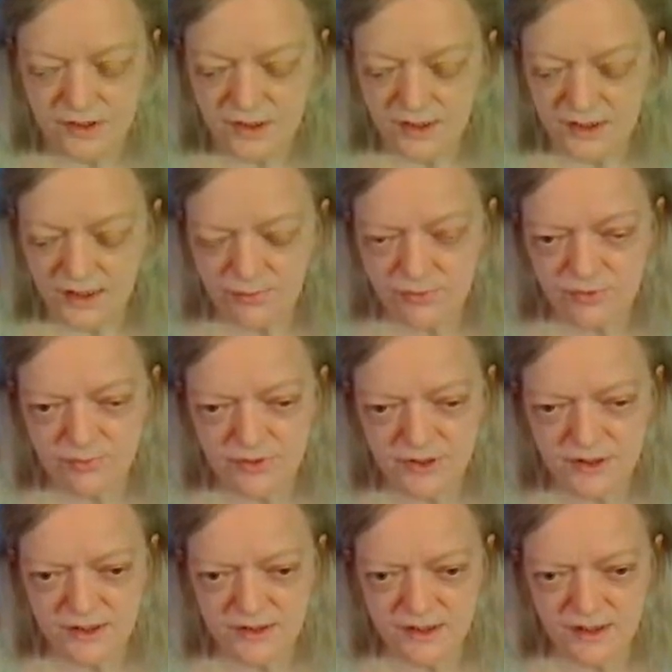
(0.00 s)
They kept
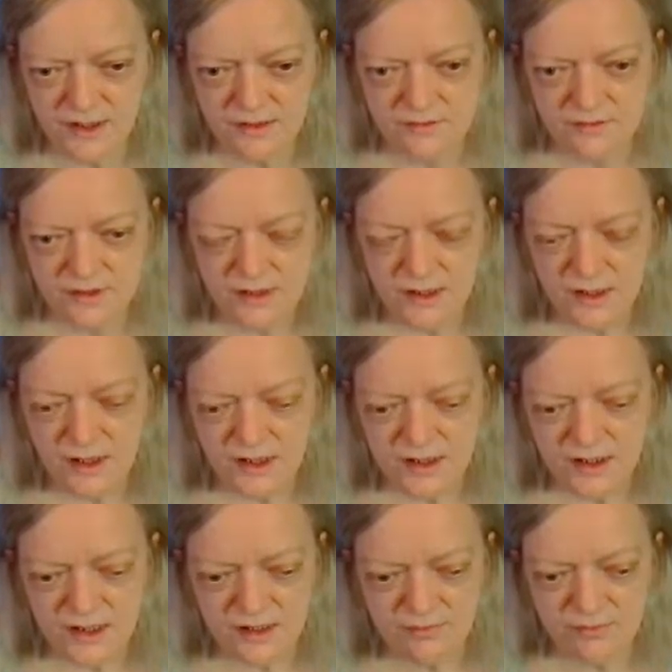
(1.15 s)
repeating that. And
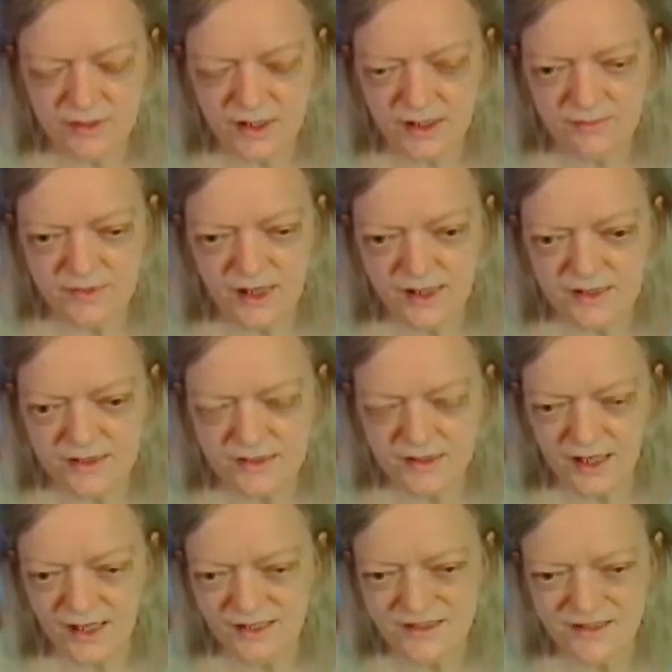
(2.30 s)
he kept
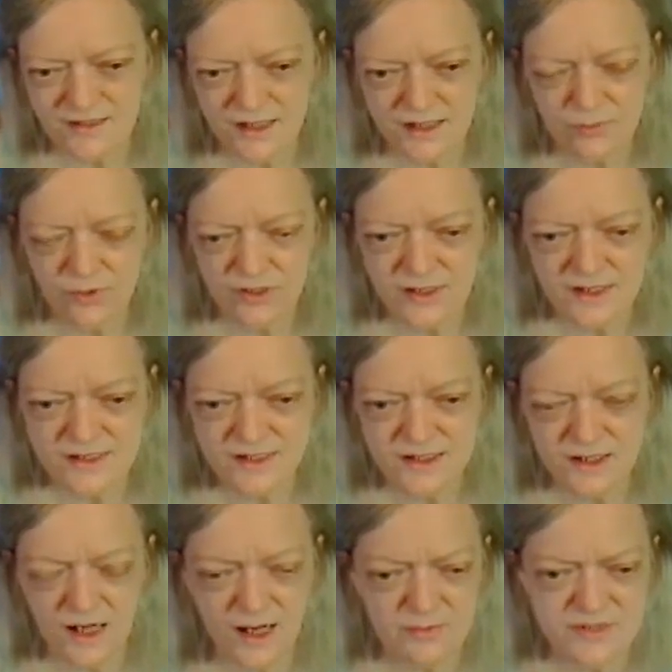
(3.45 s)
acting like, well, that's
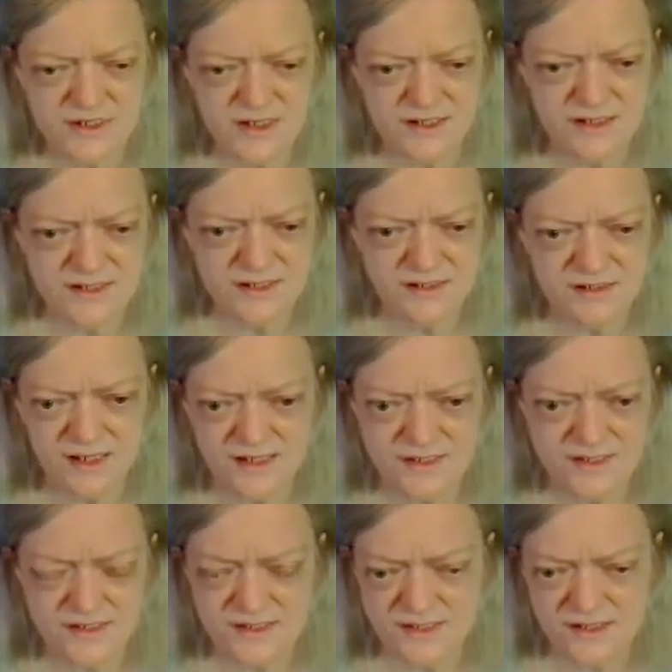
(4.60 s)
it. I was innocent. That's
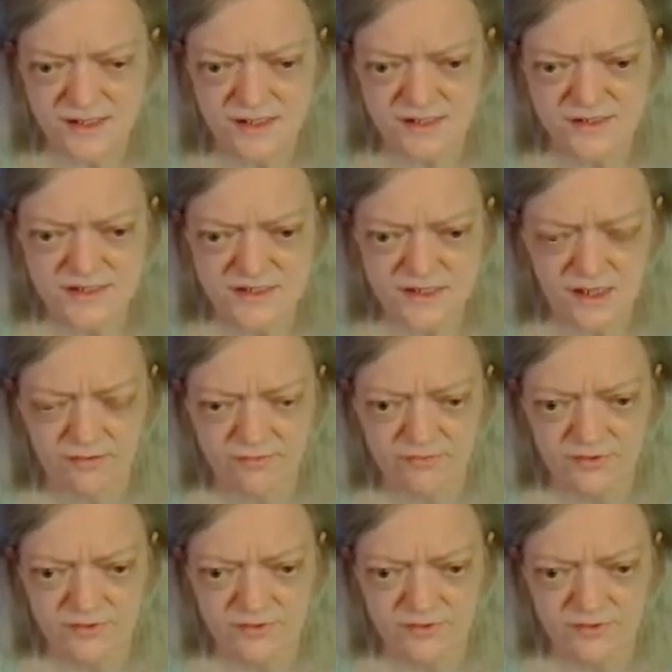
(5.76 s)
innocent kid stuff.